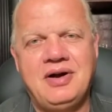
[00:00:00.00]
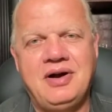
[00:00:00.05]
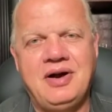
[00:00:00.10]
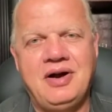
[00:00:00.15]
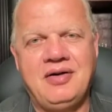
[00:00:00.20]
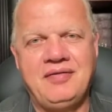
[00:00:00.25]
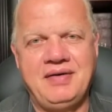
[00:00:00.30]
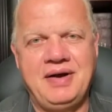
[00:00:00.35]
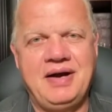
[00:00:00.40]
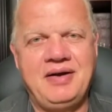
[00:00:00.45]

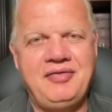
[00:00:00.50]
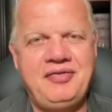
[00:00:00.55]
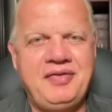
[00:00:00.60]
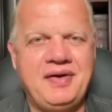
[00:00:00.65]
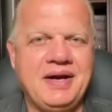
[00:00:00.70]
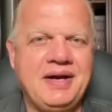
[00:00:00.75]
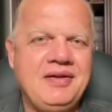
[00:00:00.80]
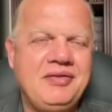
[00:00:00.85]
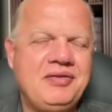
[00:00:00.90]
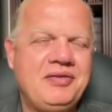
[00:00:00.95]
of our
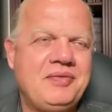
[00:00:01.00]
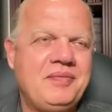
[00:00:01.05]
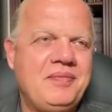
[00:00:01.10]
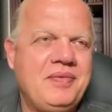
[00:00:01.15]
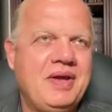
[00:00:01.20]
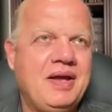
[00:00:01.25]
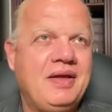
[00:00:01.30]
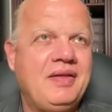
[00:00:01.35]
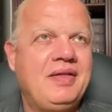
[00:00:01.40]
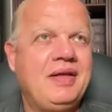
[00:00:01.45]
faith
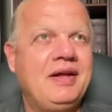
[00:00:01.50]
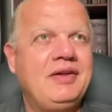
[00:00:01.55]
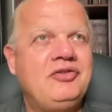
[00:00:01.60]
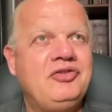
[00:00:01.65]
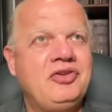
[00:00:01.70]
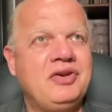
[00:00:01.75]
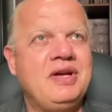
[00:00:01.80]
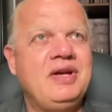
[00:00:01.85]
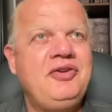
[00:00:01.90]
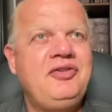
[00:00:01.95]
that
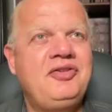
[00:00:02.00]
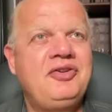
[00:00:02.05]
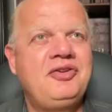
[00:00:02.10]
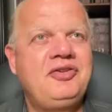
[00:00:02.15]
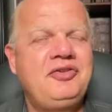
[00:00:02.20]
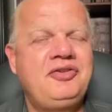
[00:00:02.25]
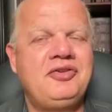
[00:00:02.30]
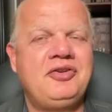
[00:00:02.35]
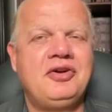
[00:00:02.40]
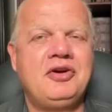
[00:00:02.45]

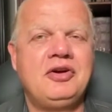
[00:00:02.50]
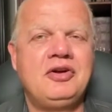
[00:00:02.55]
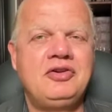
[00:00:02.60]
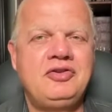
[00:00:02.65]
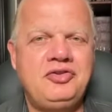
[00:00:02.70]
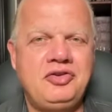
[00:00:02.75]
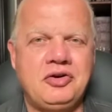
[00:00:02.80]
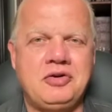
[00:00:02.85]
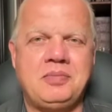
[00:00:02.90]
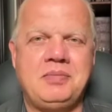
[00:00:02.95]
Jesus
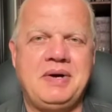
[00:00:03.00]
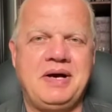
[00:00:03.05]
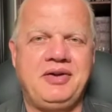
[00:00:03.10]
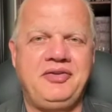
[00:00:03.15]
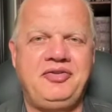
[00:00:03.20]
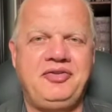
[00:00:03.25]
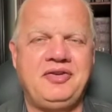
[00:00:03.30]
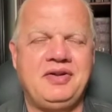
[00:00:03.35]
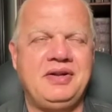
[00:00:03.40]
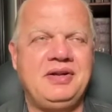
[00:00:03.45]
took my
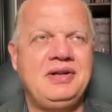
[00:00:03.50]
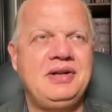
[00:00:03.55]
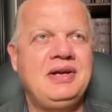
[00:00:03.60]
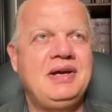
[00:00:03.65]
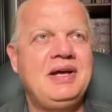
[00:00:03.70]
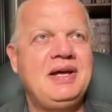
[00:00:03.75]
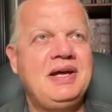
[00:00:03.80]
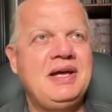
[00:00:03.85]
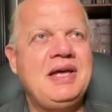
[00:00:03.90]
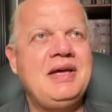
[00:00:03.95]
sin,
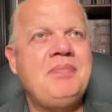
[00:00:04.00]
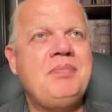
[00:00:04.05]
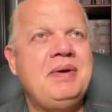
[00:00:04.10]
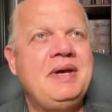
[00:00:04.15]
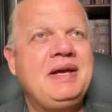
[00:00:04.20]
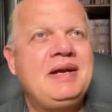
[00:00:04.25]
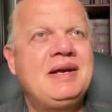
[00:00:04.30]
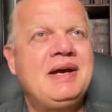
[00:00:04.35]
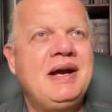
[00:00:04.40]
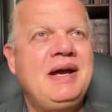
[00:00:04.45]
He
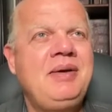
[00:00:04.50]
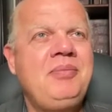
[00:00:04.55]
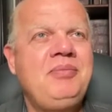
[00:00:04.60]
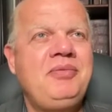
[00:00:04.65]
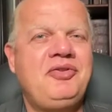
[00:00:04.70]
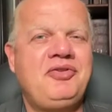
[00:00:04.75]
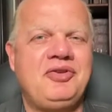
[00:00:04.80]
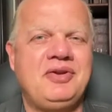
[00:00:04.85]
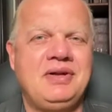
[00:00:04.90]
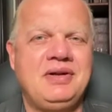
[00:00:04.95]
became
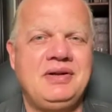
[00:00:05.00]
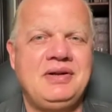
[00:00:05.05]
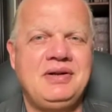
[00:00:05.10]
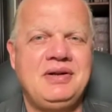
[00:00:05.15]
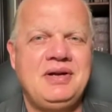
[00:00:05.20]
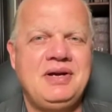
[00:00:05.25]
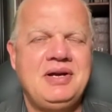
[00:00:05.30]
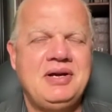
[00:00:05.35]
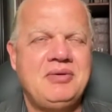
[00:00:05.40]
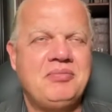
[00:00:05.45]
sin.
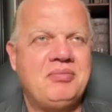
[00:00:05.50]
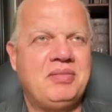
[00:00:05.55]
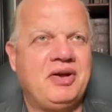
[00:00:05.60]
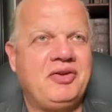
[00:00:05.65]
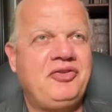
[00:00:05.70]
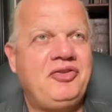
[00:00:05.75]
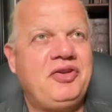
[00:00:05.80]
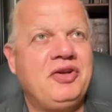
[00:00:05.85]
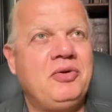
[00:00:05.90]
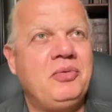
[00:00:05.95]
My
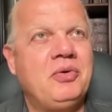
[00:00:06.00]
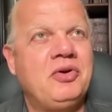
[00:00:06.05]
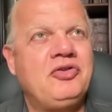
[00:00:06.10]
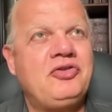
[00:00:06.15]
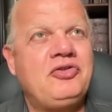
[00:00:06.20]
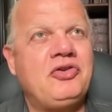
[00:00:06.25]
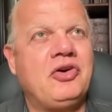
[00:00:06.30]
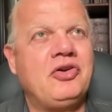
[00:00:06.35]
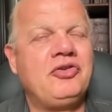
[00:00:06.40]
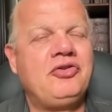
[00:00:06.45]
sin was
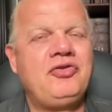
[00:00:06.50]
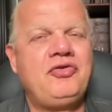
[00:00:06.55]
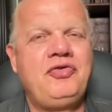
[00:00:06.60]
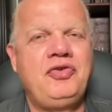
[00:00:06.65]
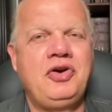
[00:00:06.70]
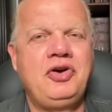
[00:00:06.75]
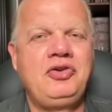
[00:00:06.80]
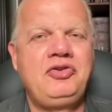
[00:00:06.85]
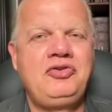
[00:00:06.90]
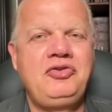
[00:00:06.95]

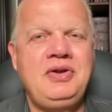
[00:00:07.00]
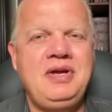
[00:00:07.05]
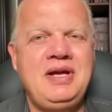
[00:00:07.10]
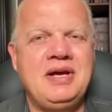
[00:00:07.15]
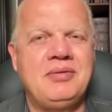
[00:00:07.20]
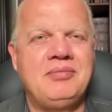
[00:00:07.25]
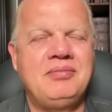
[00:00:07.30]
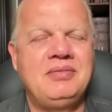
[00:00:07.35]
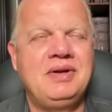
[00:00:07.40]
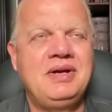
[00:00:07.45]
transferred to
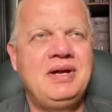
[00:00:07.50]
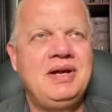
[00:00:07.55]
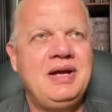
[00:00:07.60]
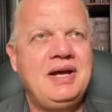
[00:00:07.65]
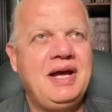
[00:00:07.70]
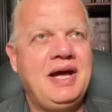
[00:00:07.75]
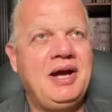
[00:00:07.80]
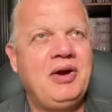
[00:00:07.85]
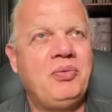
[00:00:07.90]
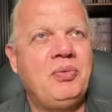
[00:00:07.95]
Him.
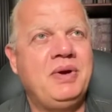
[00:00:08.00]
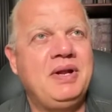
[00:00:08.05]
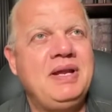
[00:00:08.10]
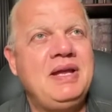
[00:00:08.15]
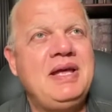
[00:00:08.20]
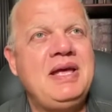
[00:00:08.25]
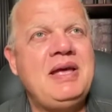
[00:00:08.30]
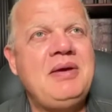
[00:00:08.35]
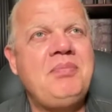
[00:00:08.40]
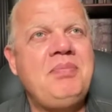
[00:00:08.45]
And when
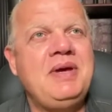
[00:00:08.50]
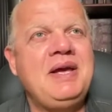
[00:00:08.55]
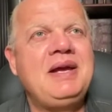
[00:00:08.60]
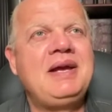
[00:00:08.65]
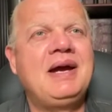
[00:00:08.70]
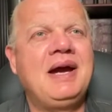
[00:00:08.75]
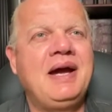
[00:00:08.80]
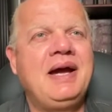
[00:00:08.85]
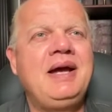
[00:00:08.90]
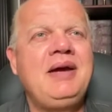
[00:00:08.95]
He
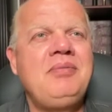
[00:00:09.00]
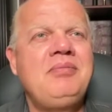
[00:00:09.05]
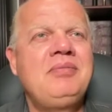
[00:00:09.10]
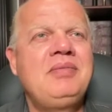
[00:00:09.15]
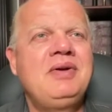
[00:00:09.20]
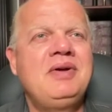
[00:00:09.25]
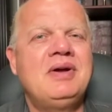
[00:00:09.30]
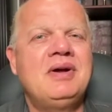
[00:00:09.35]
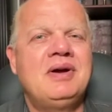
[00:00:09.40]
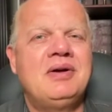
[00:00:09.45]

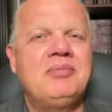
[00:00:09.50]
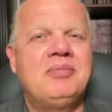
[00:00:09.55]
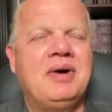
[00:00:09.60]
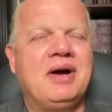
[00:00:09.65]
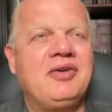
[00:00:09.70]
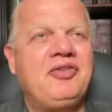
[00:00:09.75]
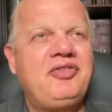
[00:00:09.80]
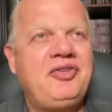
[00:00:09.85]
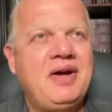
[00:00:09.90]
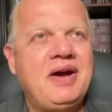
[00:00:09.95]
became
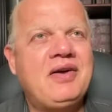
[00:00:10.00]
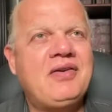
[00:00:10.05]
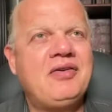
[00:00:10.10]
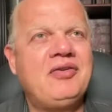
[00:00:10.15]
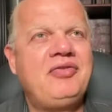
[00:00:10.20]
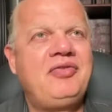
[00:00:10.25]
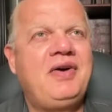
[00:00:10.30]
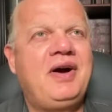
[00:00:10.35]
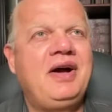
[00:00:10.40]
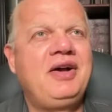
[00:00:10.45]
my
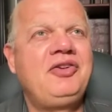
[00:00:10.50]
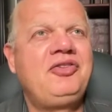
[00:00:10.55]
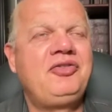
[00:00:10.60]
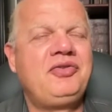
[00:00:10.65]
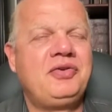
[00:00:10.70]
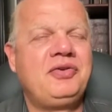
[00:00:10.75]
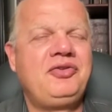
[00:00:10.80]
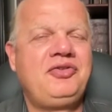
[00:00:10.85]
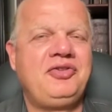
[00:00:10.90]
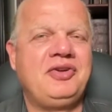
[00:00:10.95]
sacrifice
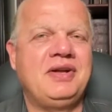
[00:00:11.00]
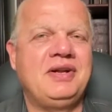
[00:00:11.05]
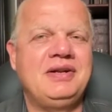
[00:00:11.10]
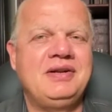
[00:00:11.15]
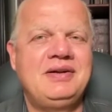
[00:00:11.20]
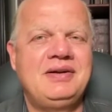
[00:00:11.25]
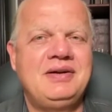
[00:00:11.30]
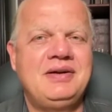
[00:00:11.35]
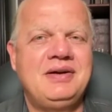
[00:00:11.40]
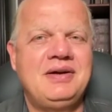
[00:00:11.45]
for sin,
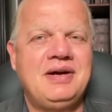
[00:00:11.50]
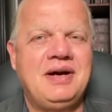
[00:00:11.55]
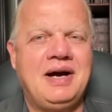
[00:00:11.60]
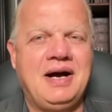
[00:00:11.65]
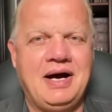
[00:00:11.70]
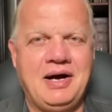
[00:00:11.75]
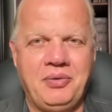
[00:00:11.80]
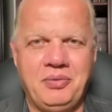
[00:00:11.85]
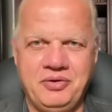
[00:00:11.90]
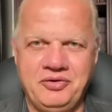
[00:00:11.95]

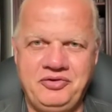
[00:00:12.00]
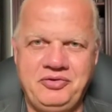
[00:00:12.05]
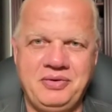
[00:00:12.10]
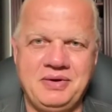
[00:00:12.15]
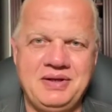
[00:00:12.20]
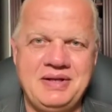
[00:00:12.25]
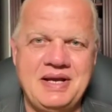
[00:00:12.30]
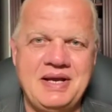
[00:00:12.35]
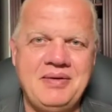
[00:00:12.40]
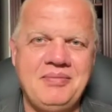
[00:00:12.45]
I was
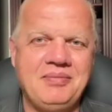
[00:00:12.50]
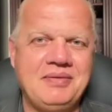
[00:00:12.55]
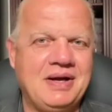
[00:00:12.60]
redeemed.